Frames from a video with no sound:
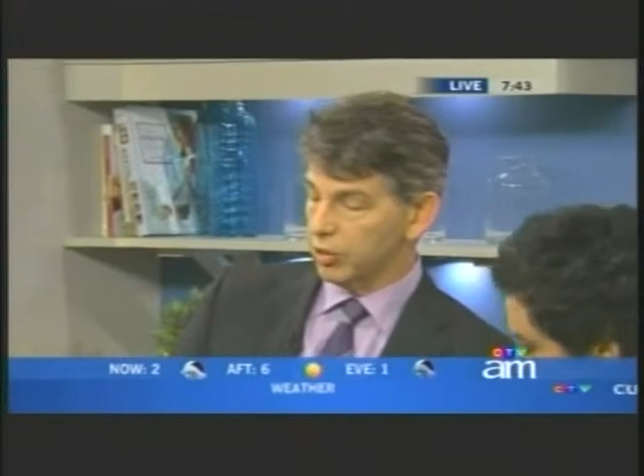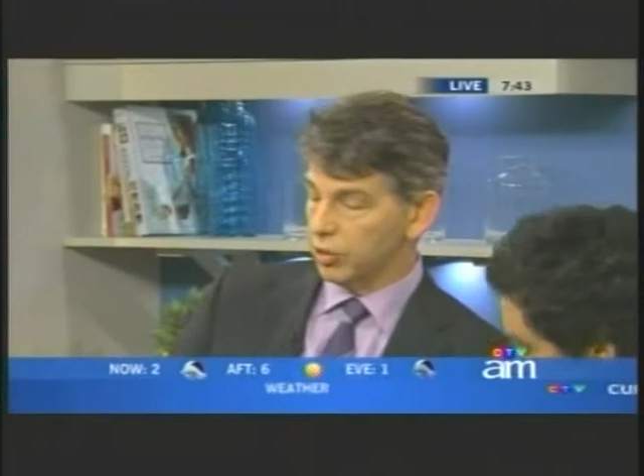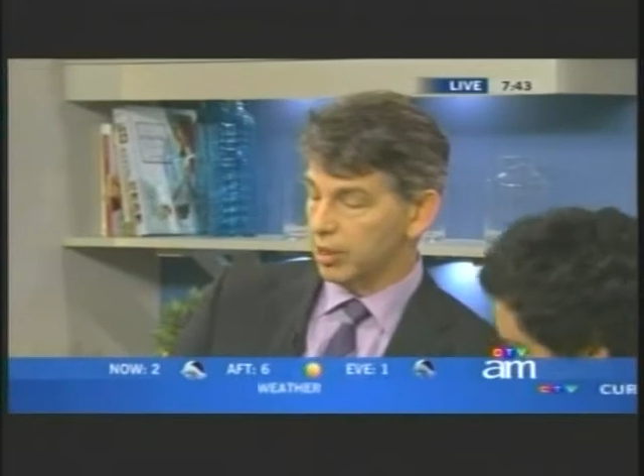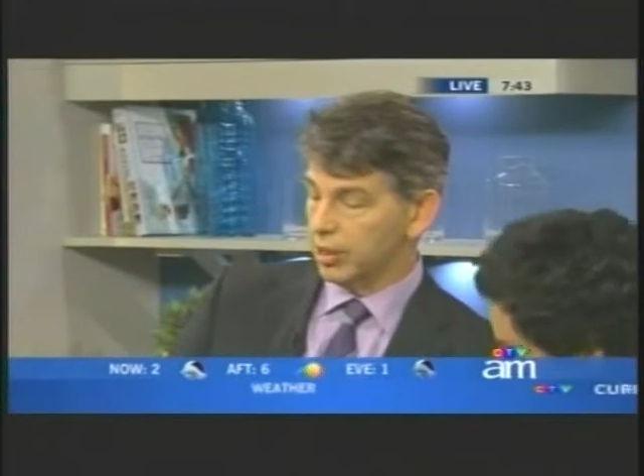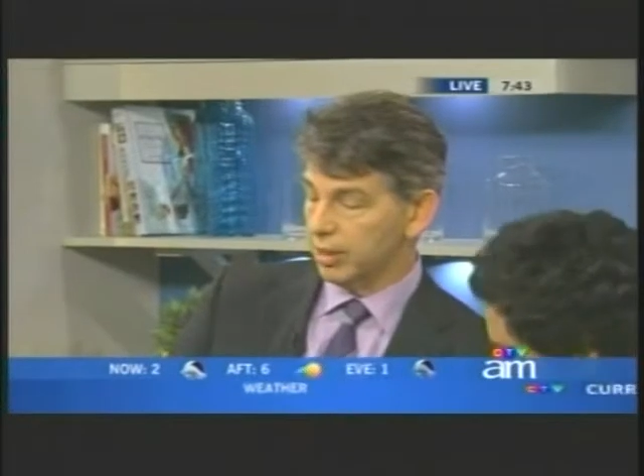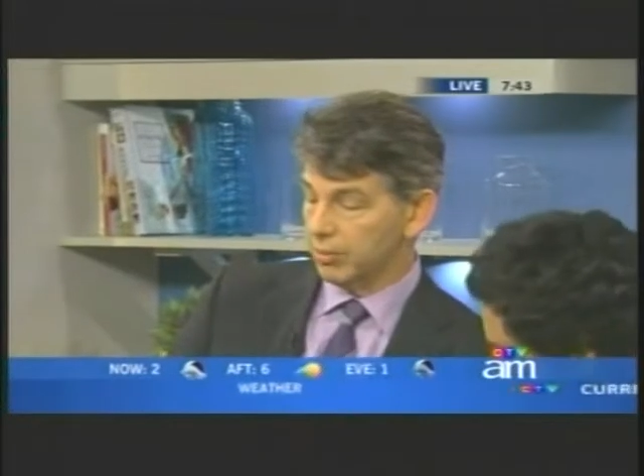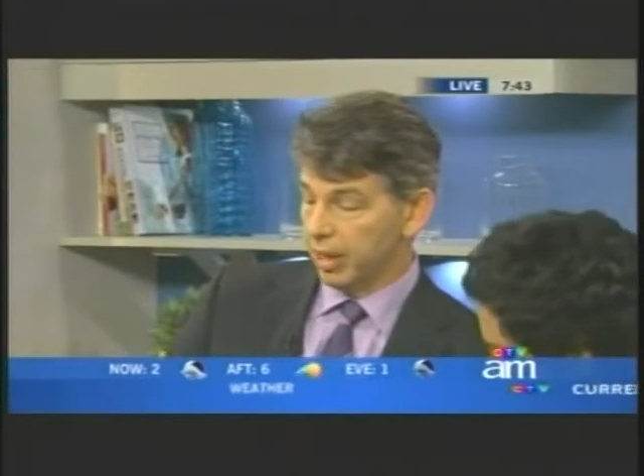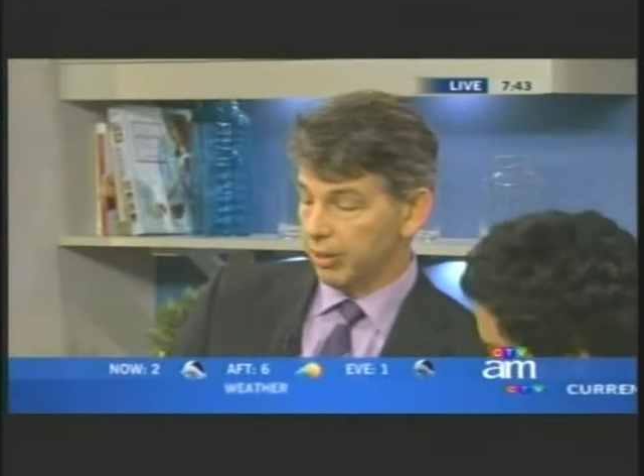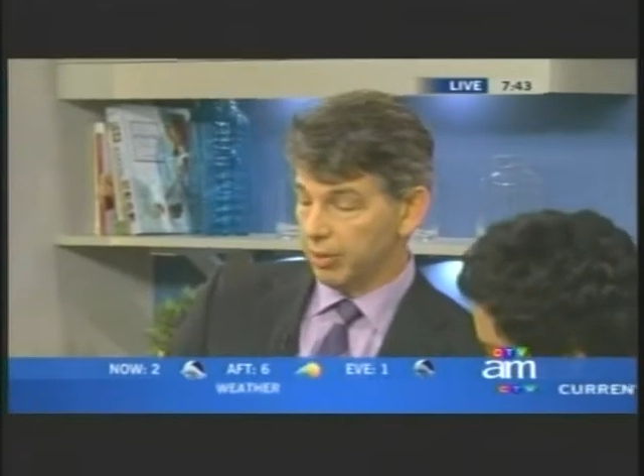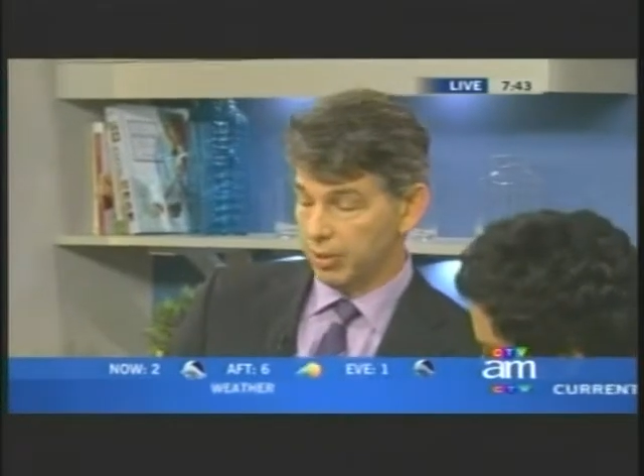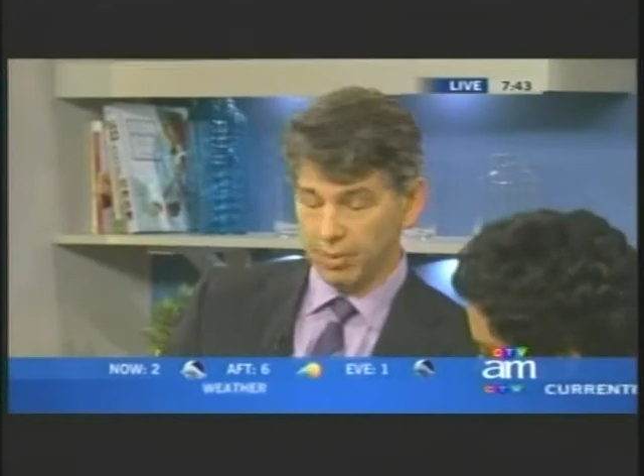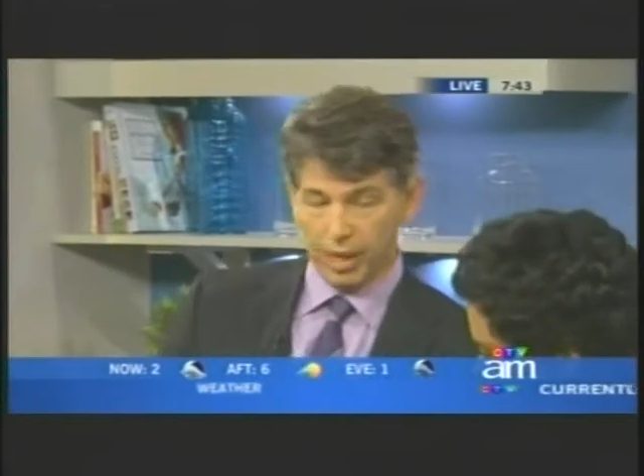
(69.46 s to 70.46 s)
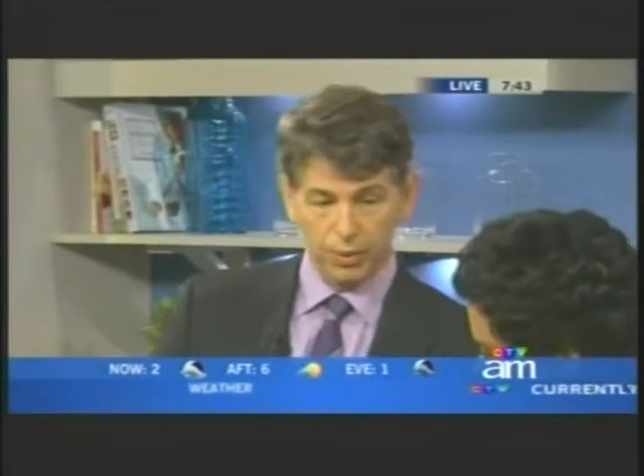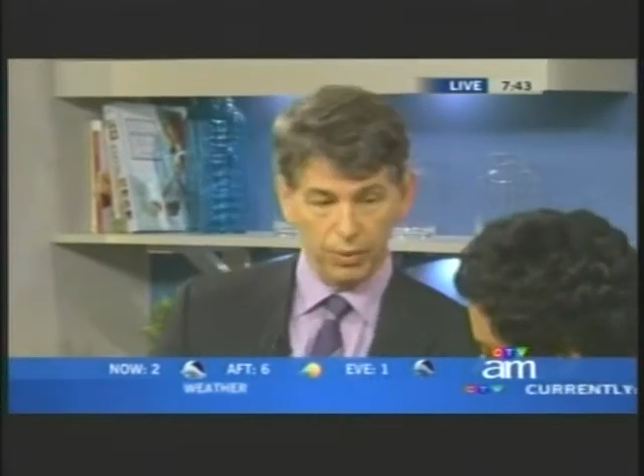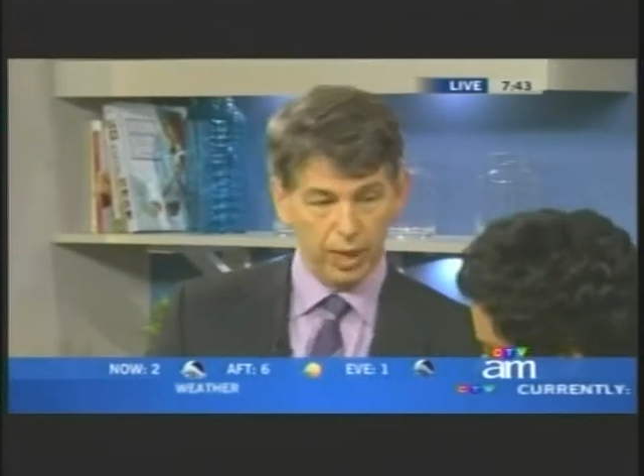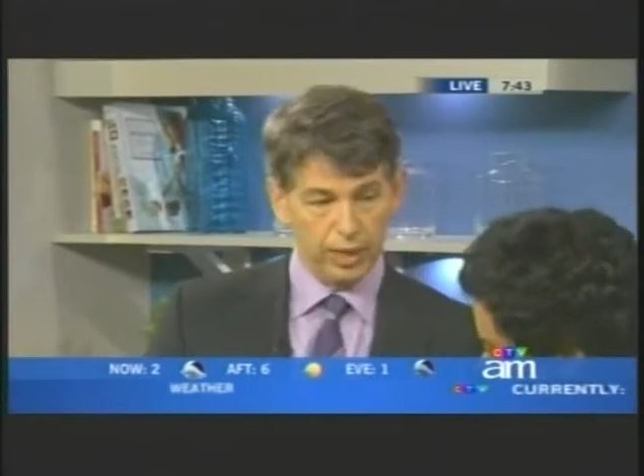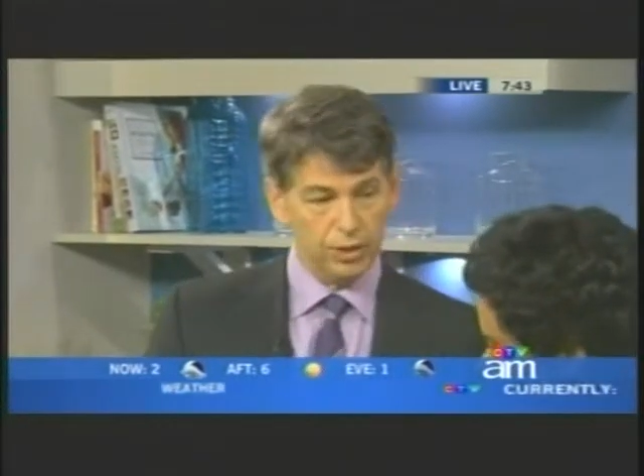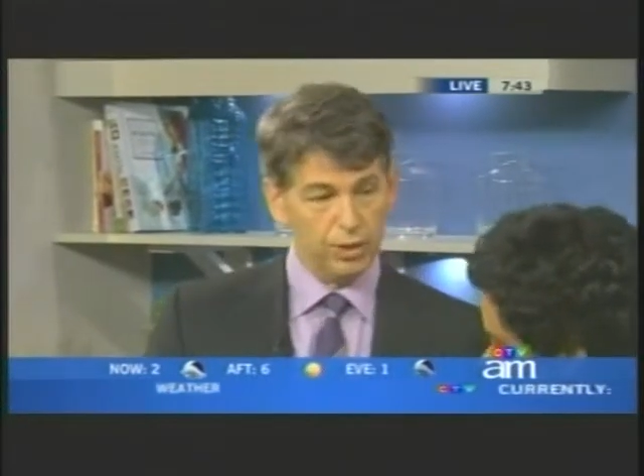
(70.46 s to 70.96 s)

with Triscuit made with brown rice,